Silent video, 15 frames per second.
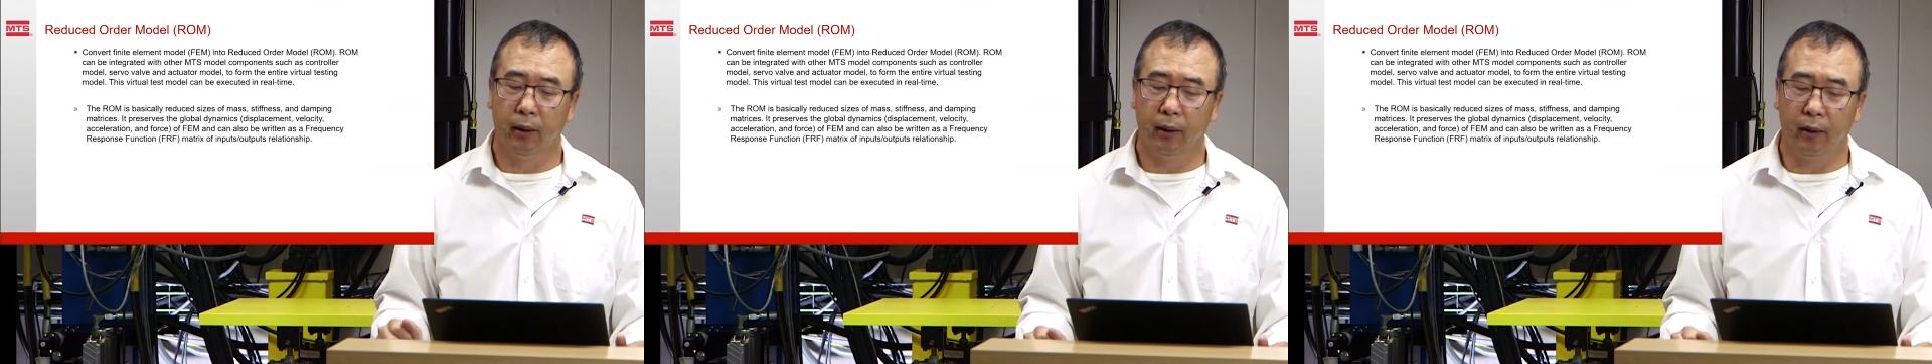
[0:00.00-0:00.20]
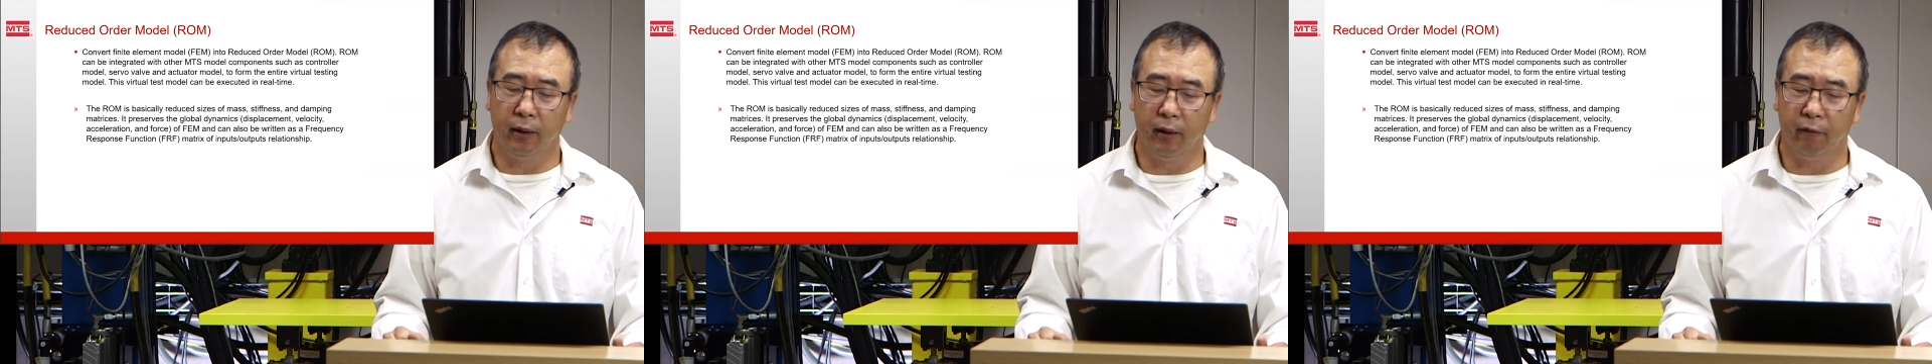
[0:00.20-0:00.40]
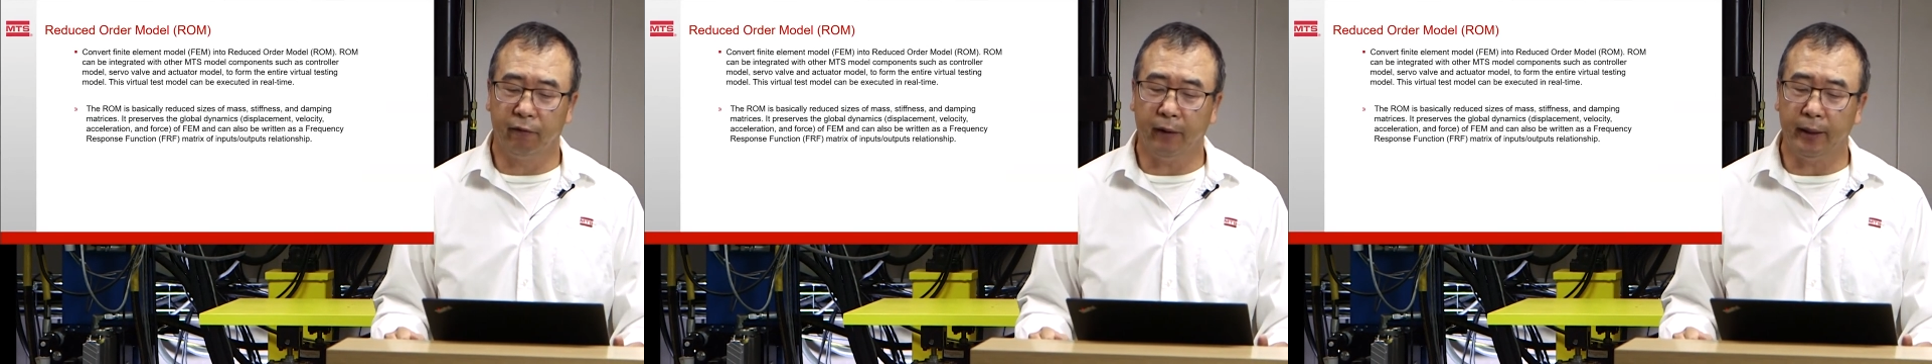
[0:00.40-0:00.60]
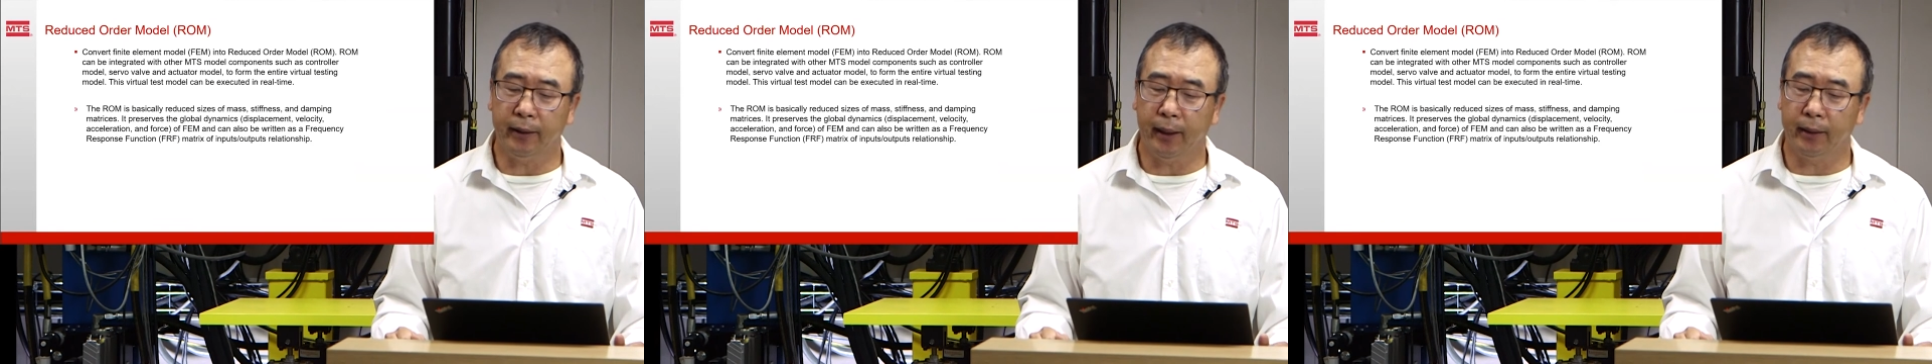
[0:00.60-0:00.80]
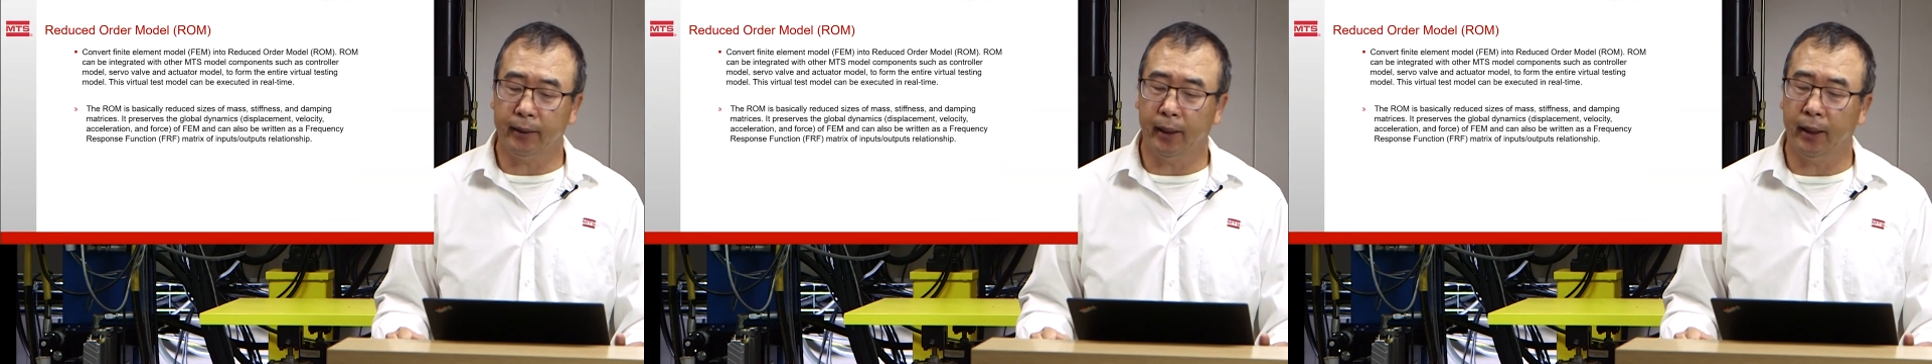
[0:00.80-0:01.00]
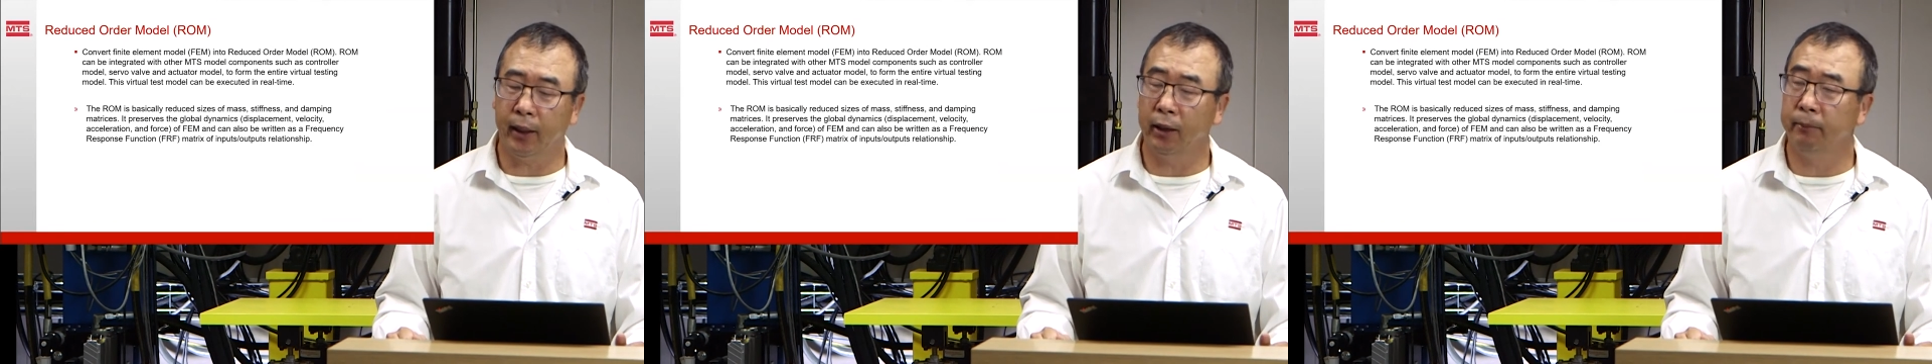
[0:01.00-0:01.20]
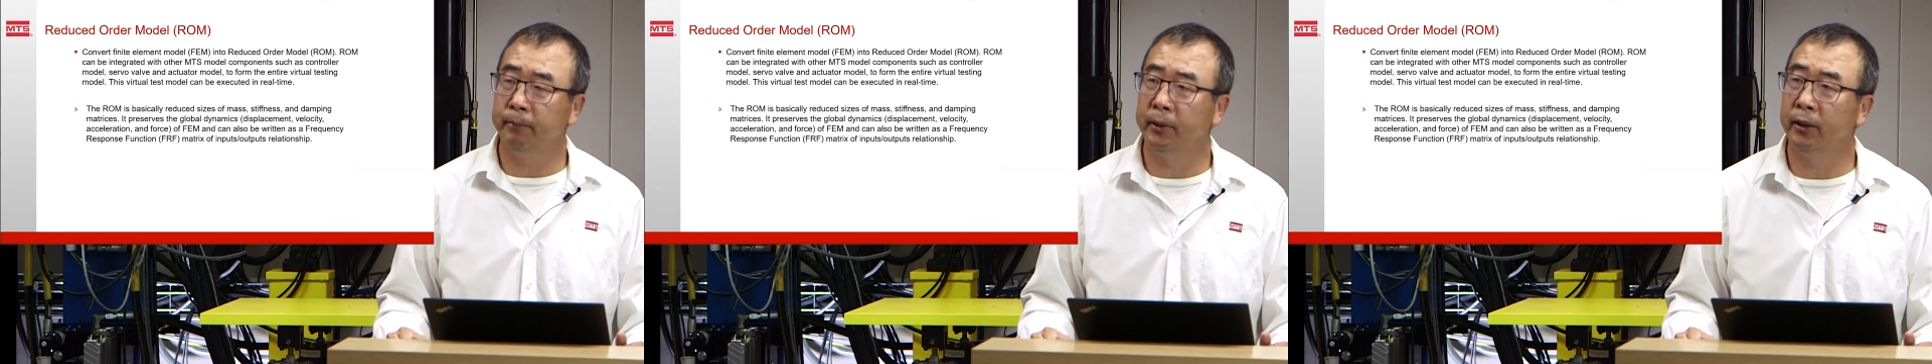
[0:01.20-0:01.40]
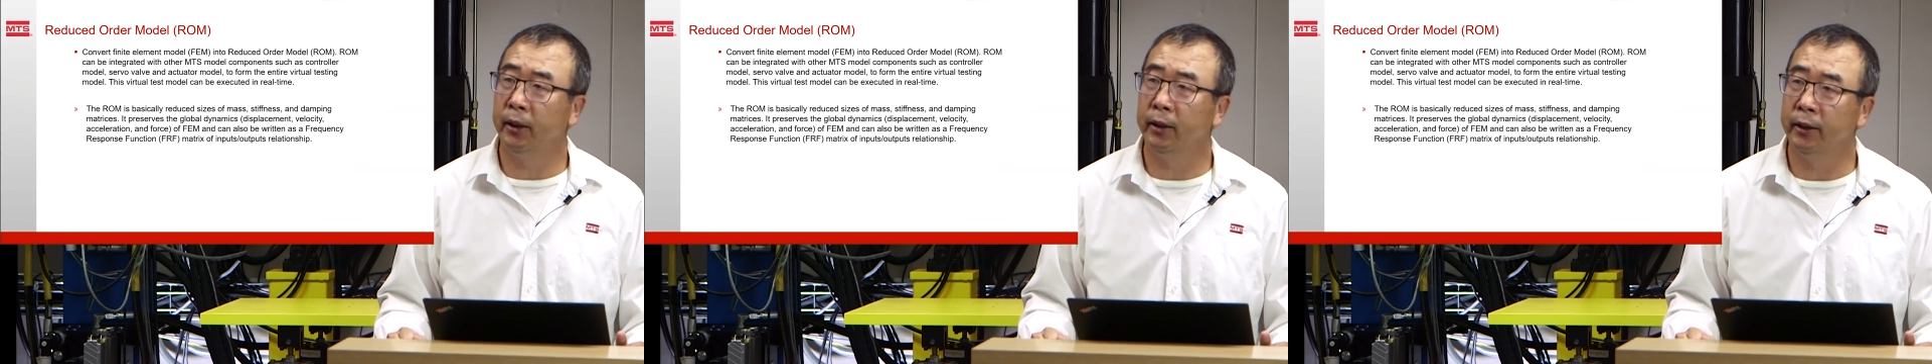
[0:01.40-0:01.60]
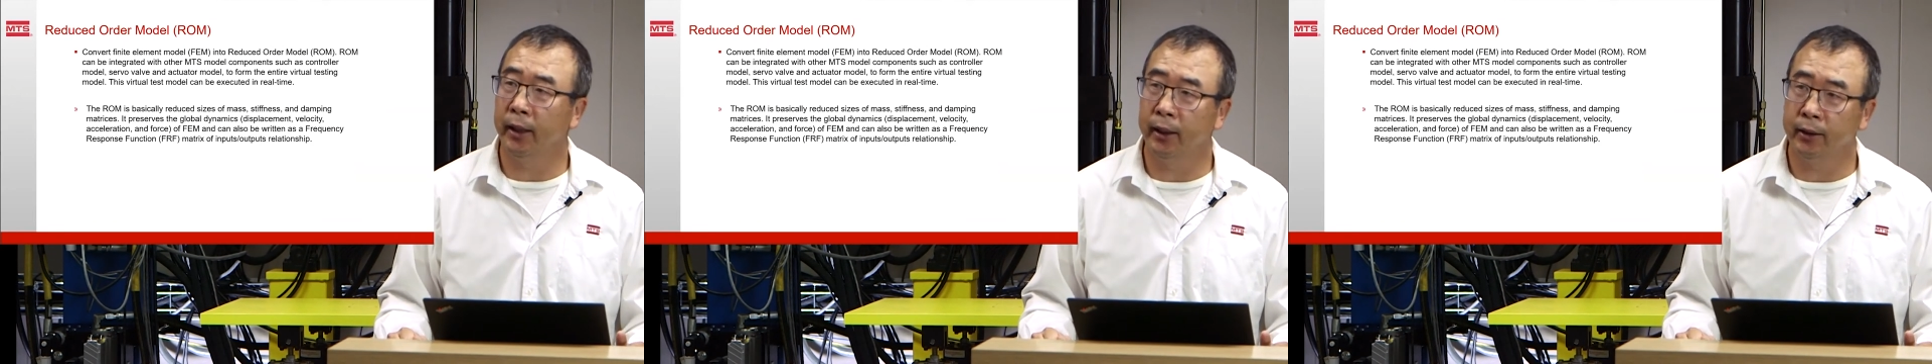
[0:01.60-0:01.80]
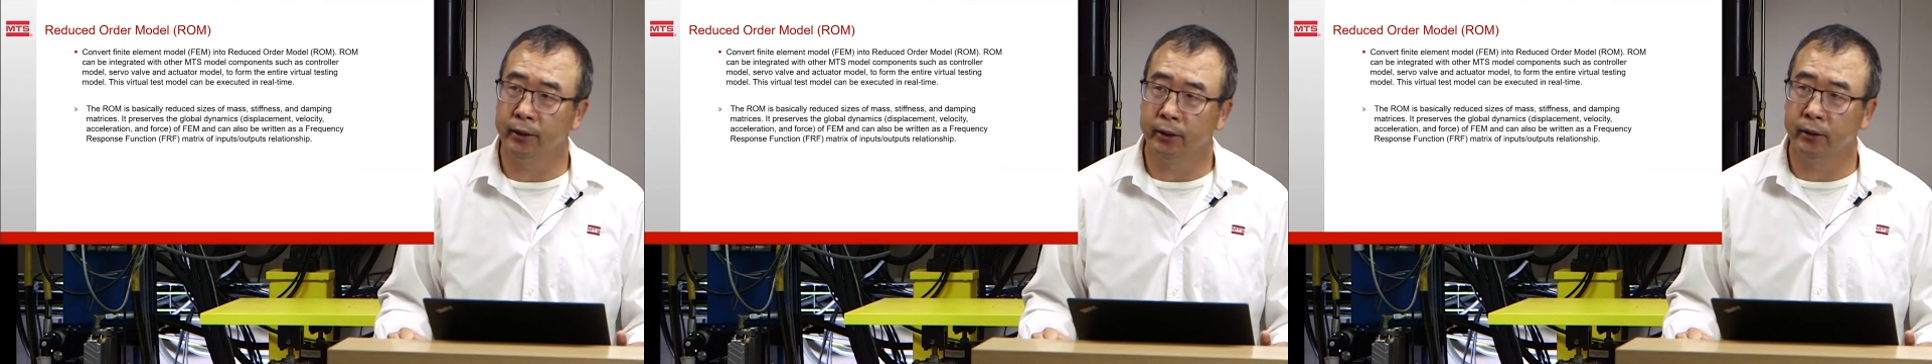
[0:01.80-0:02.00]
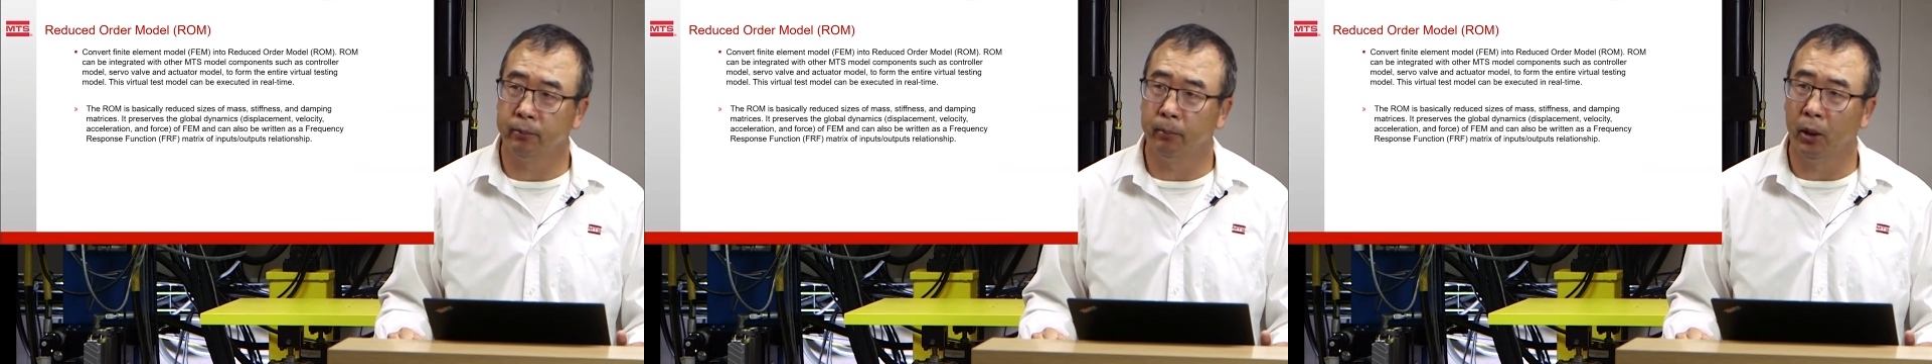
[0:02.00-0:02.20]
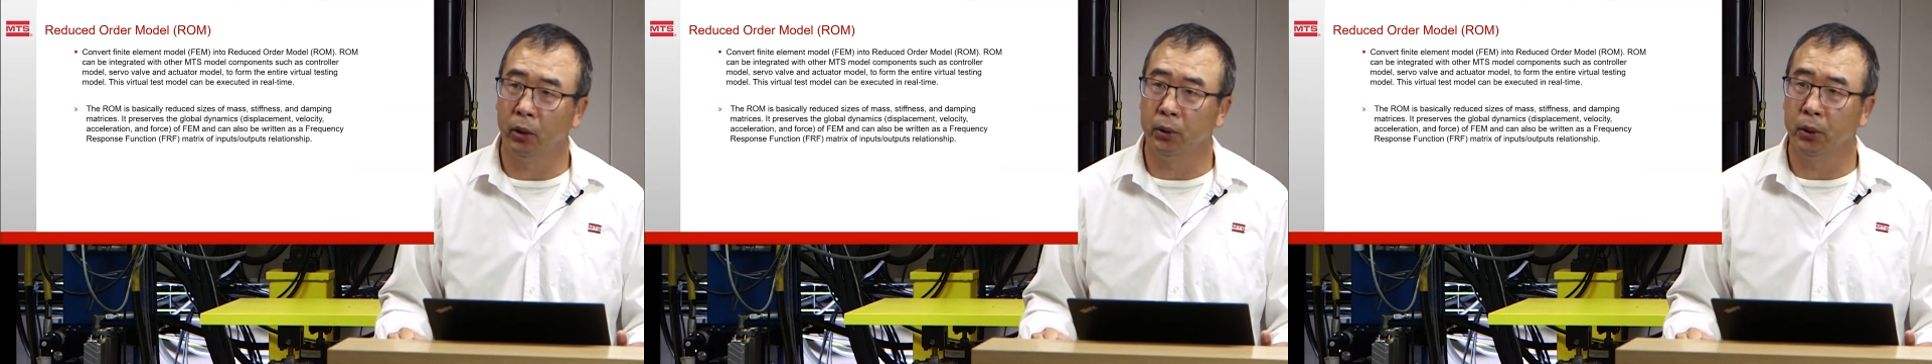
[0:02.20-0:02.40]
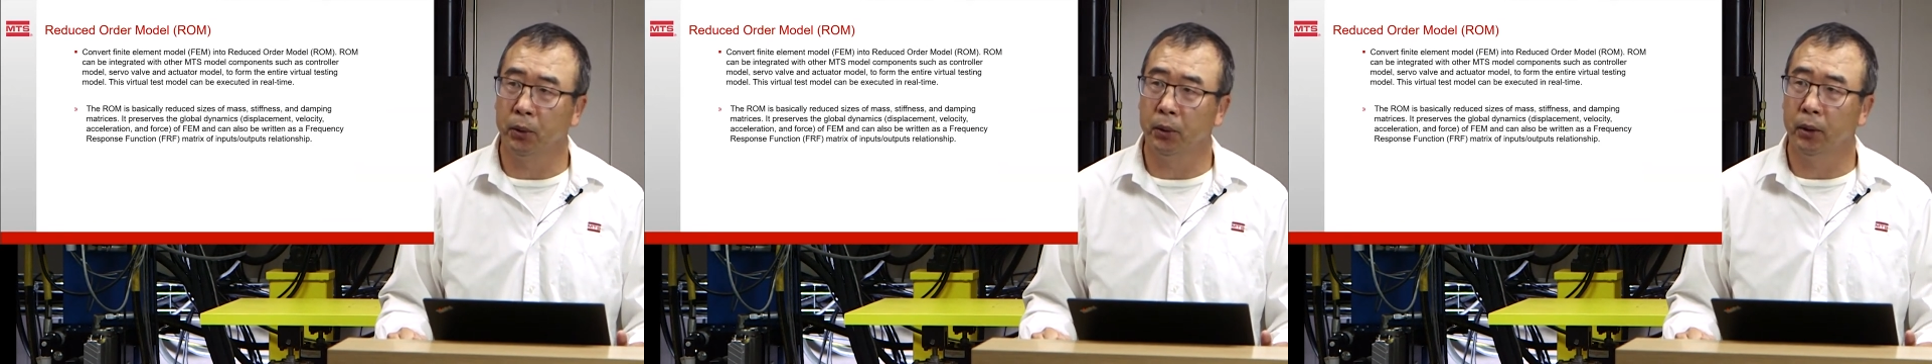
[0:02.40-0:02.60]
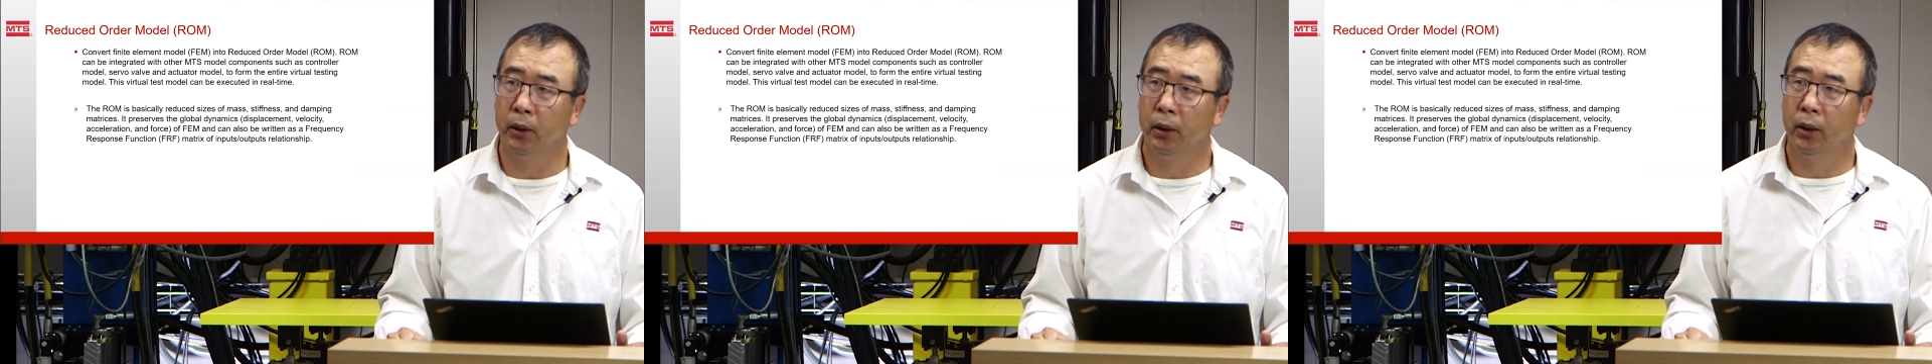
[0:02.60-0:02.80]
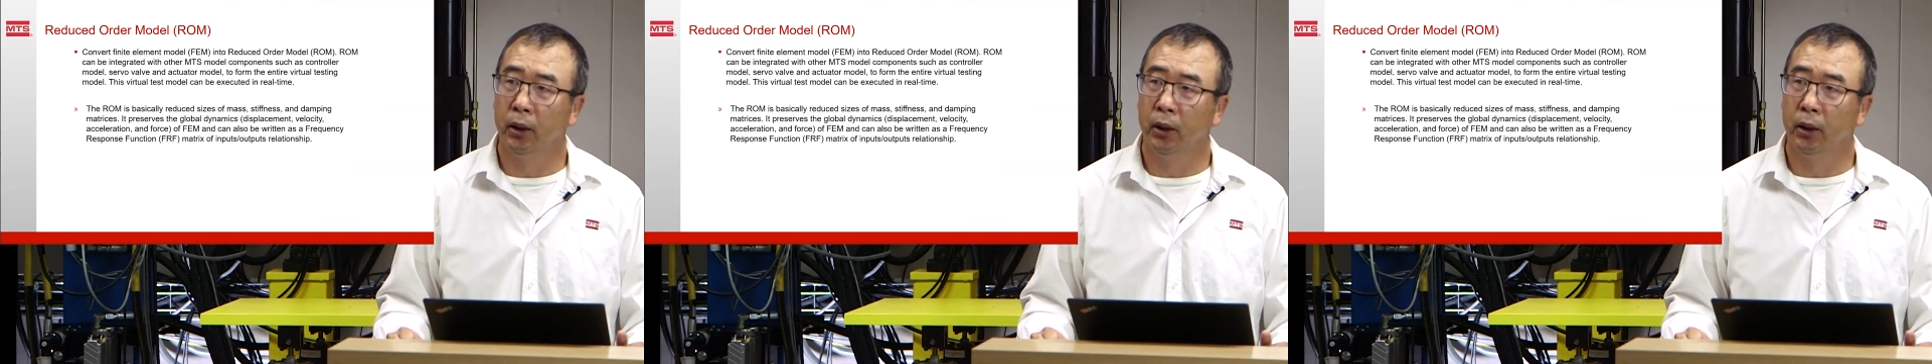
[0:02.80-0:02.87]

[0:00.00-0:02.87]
the finite element analysis model